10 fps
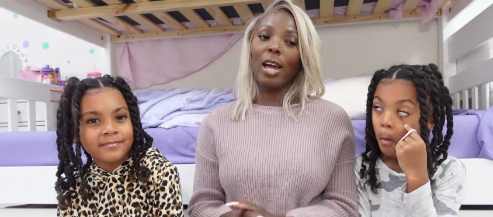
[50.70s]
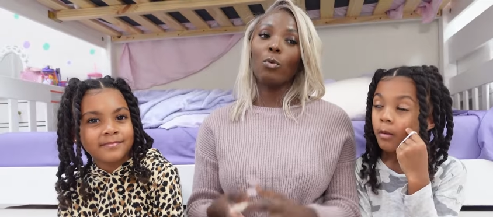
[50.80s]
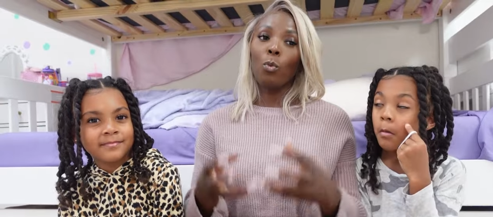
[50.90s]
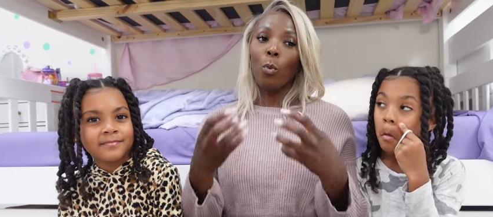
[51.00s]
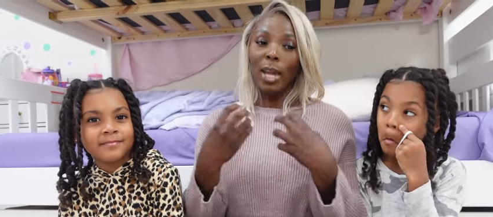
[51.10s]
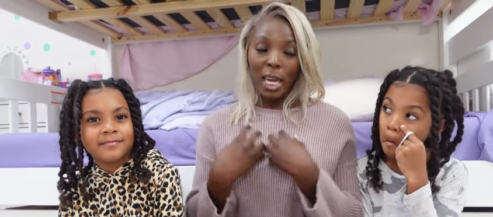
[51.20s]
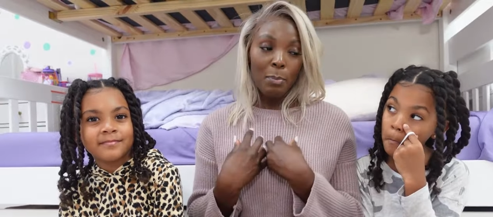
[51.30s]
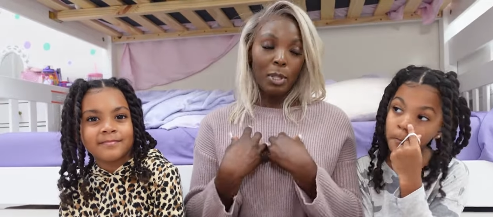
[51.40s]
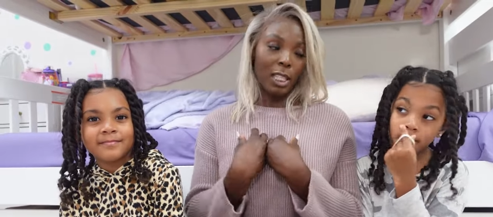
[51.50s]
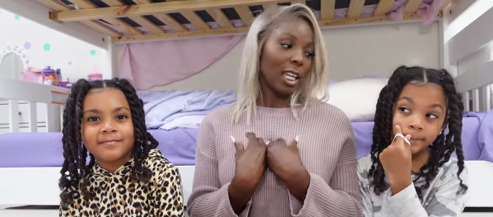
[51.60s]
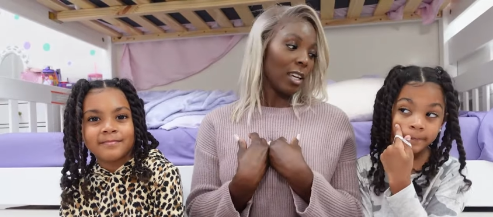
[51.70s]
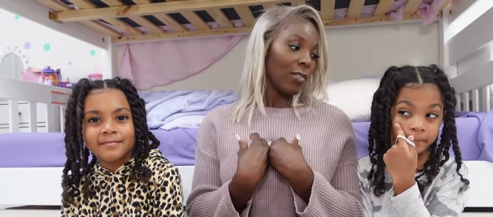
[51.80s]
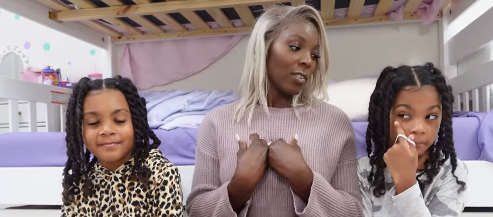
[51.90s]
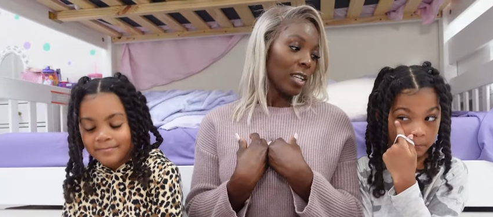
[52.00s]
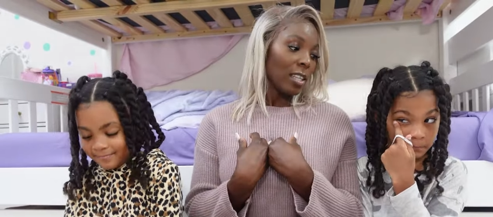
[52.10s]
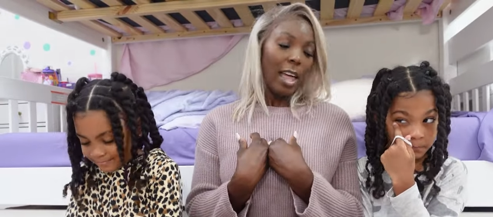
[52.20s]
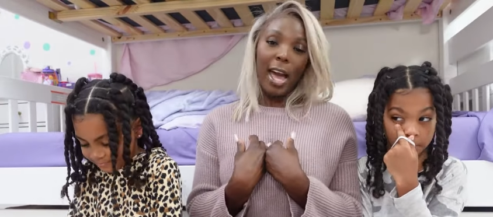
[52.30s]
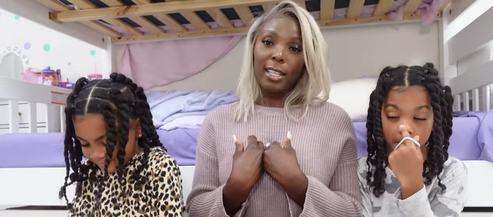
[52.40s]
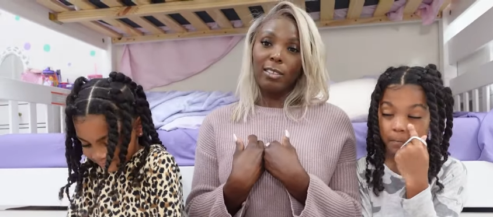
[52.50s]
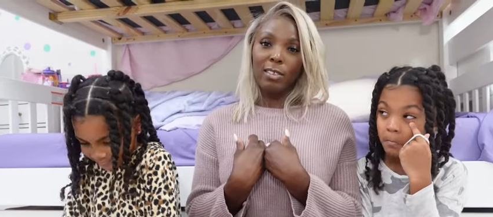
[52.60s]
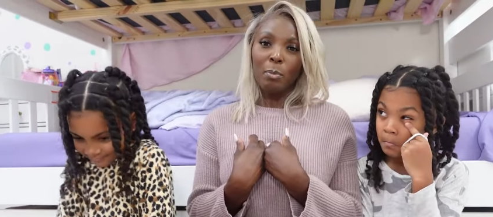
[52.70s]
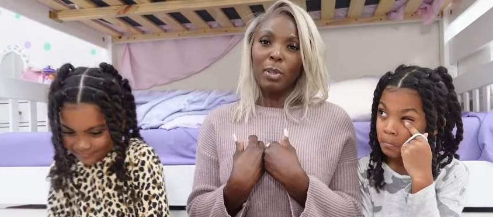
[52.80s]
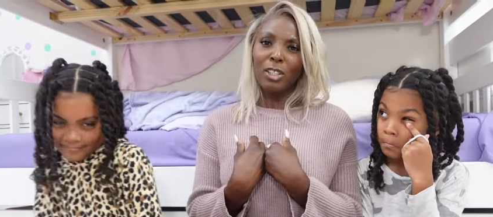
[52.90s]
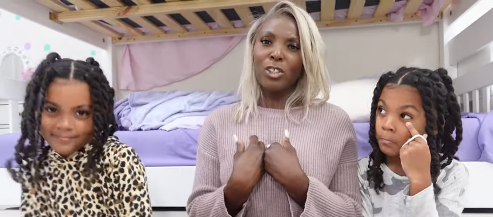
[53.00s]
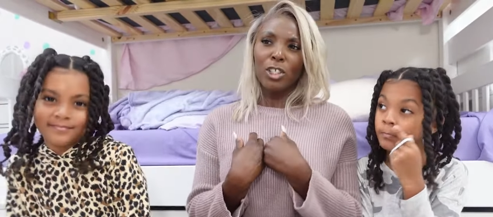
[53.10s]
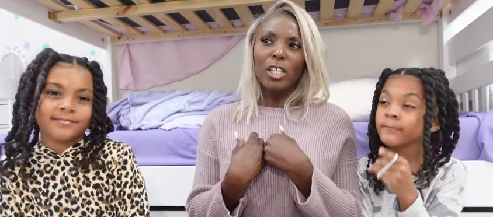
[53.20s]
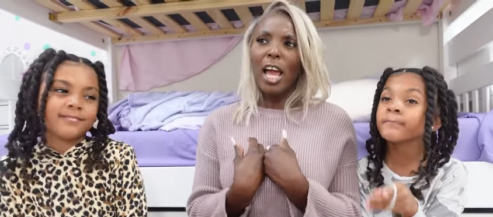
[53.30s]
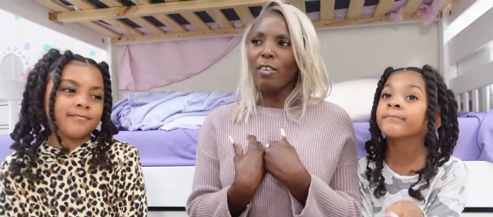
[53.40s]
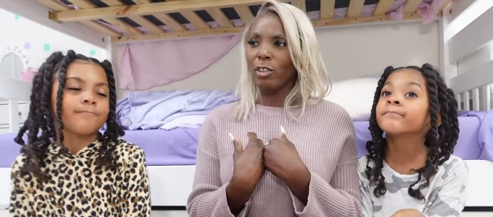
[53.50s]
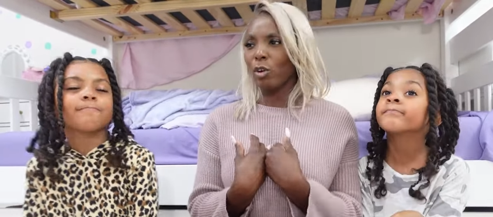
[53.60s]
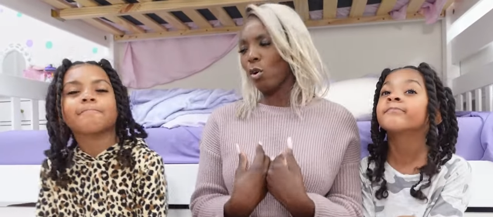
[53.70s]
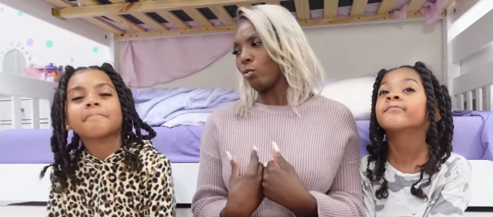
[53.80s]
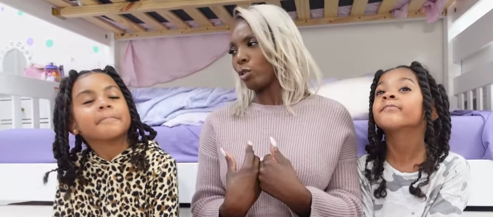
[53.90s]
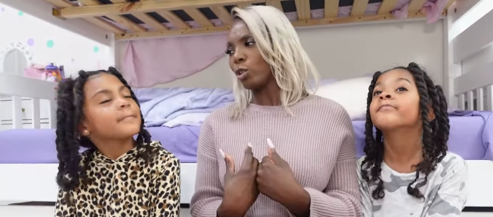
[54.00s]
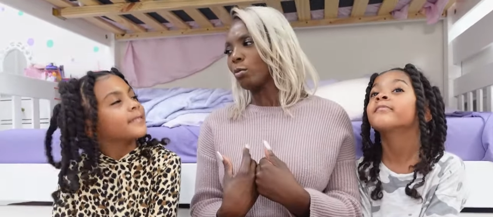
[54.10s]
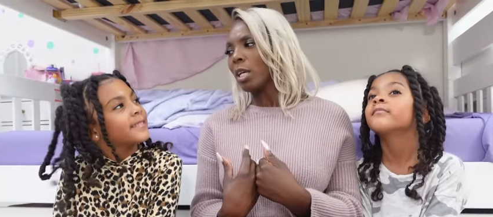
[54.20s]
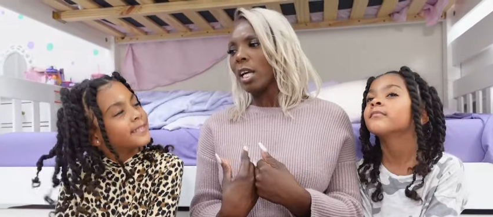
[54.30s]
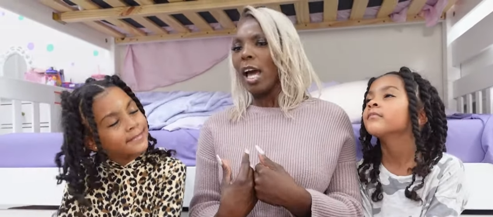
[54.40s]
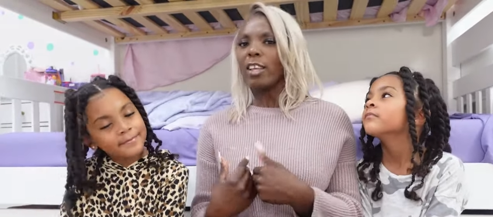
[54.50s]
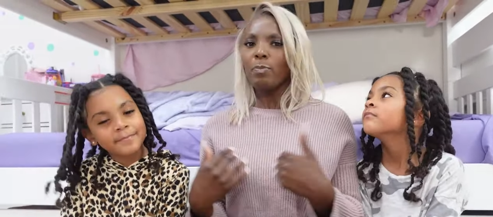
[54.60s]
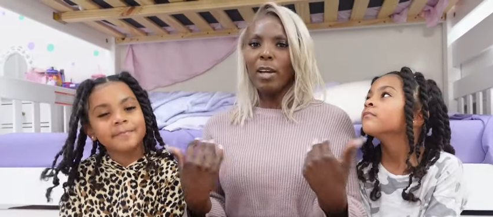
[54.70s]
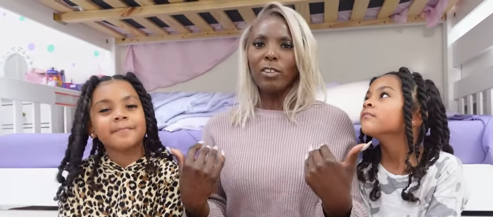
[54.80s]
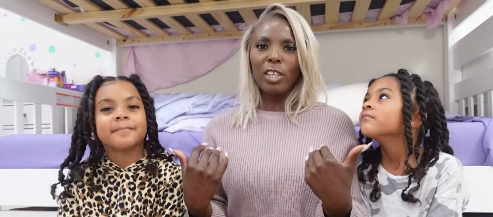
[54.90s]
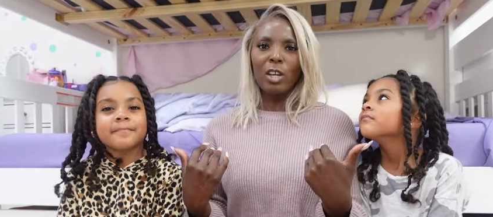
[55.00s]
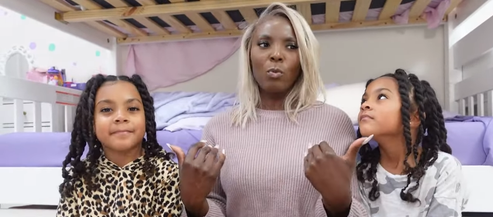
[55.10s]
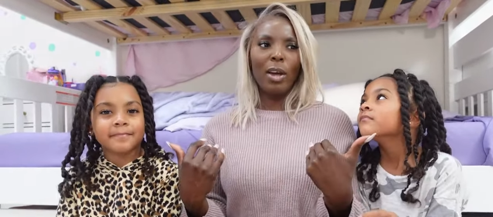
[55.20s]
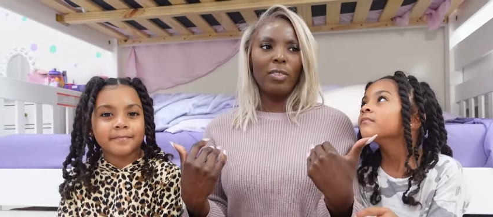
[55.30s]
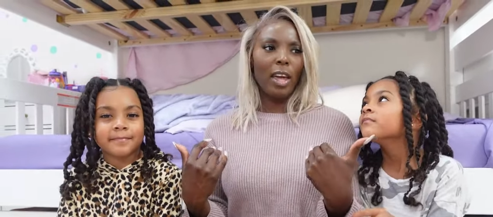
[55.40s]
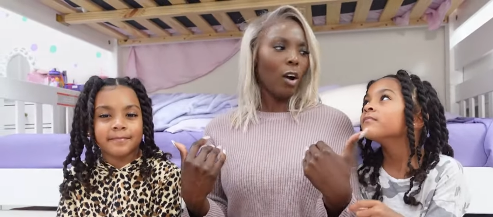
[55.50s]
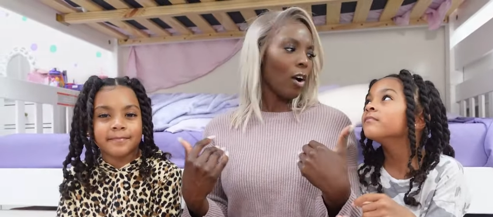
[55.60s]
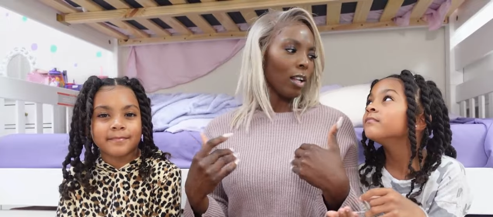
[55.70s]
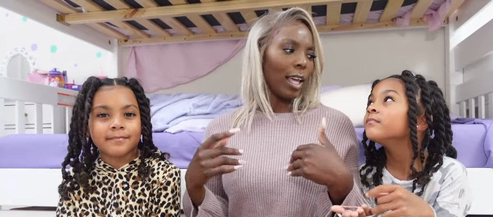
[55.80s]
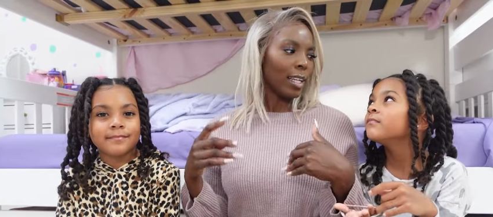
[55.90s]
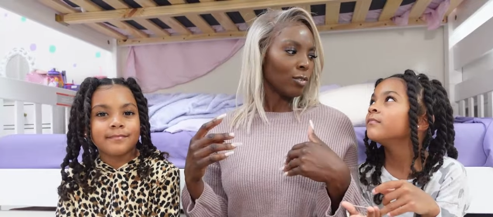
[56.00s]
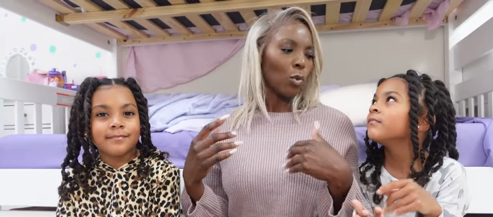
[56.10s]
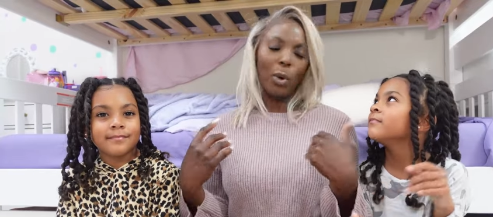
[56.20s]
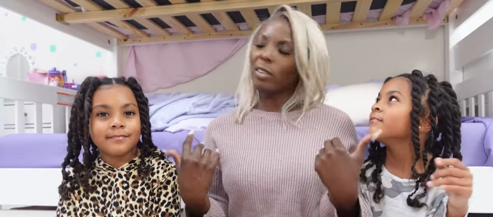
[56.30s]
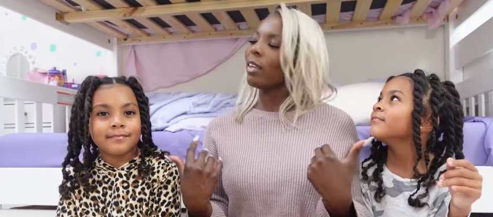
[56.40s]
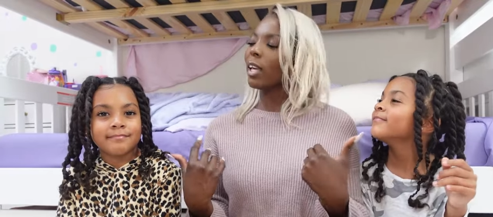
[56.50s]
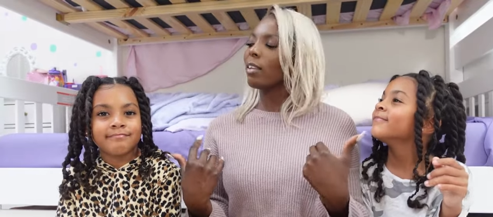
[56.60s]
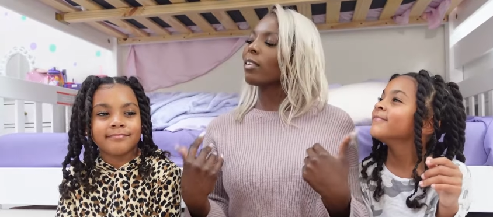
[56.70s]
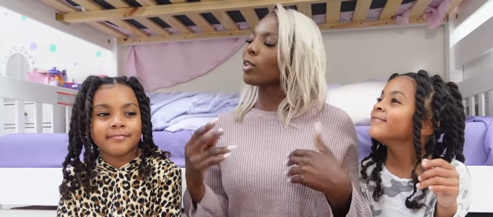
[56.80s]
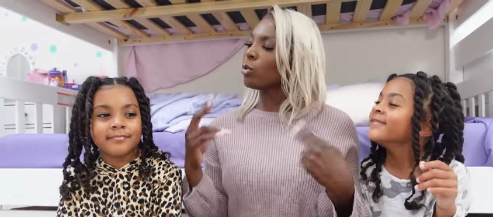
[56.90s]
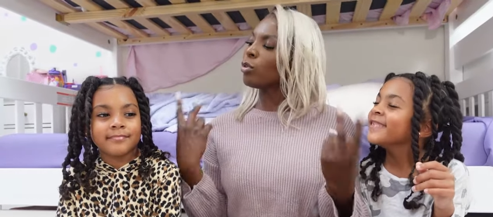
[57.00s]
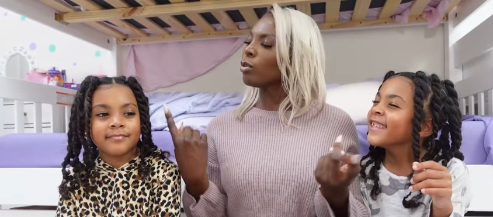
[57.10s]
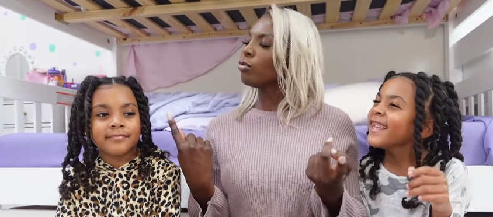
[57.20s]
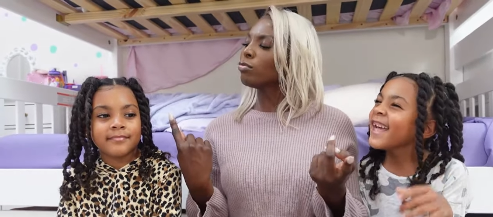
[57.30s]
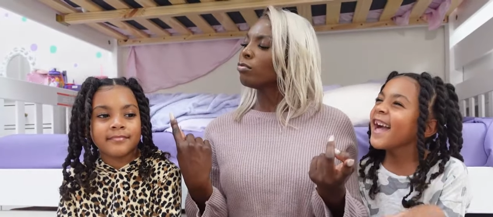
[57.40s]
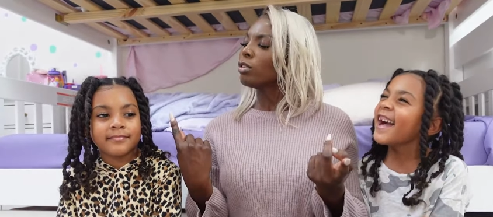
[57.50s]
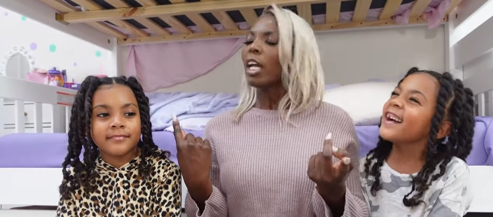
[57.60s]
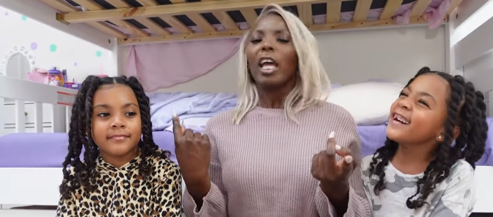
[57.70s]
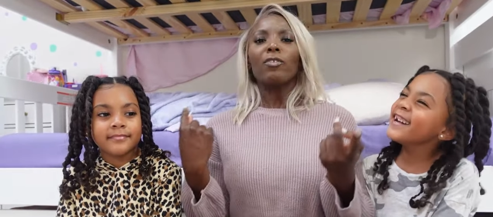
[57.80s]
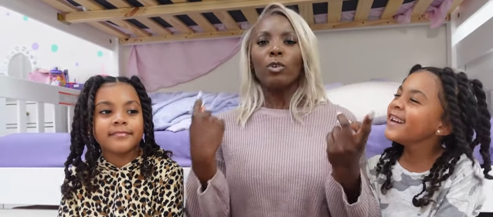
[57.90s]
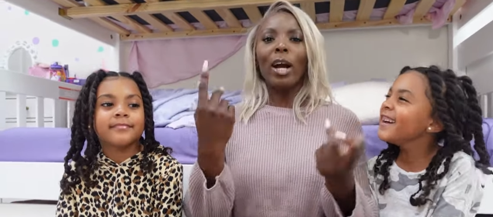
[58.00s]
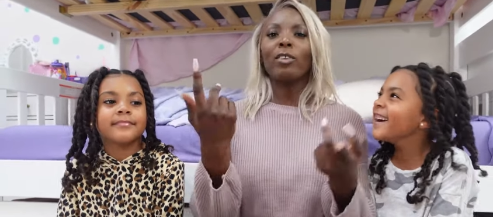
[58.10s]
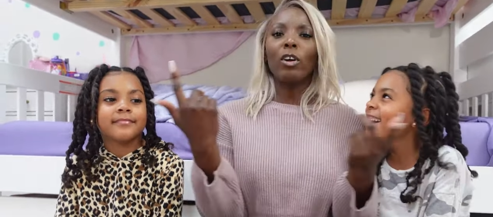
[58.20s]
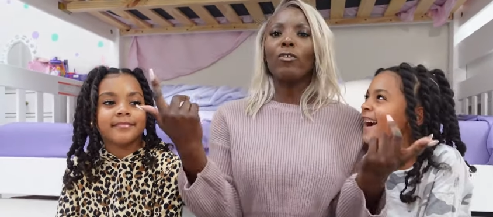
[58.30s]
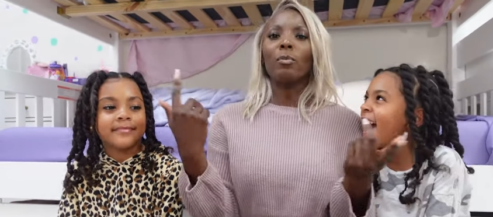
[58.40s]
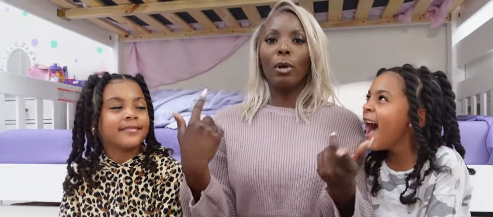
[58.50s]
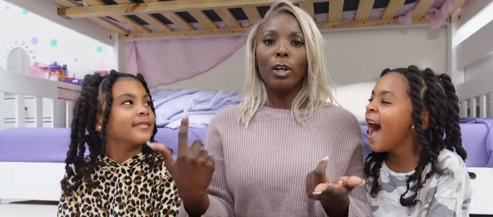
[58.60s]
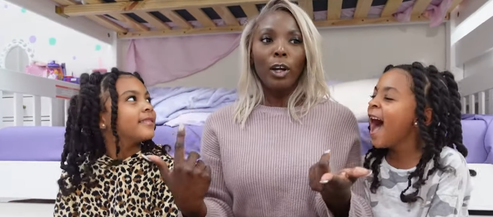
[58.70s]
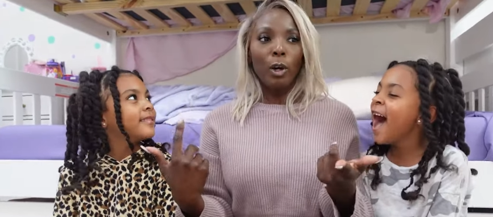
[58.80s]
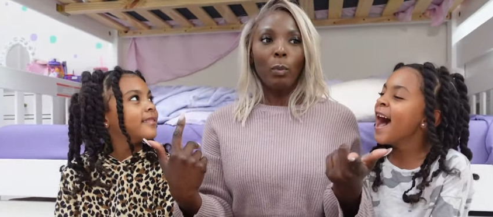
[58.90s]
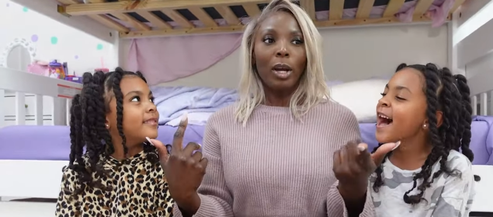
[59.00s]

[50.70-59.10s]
Speaker 1: that we believe that siblings should have their own room, especially when they are like twins, I guess, like you two. if you guys aren't familiar